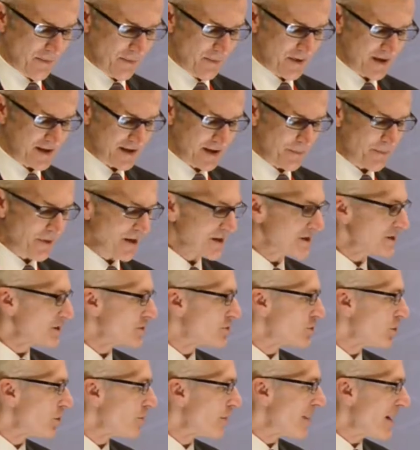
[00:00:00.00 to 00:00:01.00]
Mr. Petru
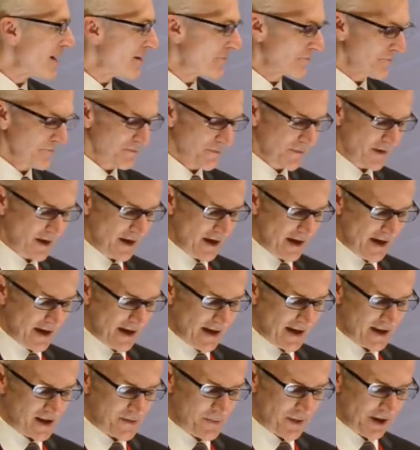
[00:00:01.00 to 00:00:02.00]
Toba,
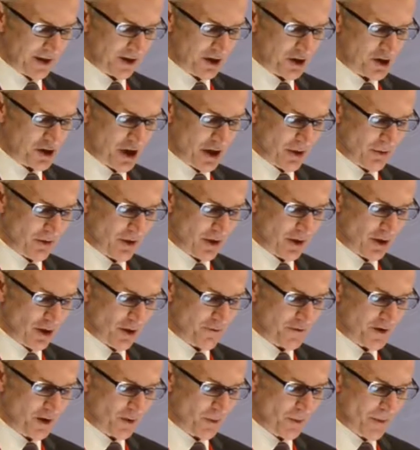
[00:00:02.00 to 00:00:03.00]
Inspector General
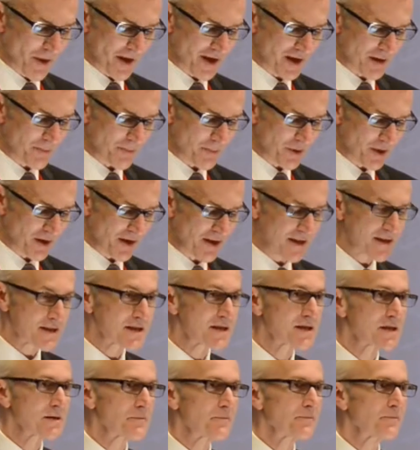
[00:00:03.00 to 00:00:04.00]
of the Romanian
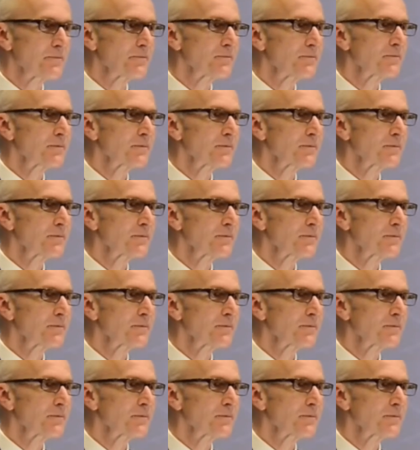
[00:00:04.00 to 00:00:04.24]
Police,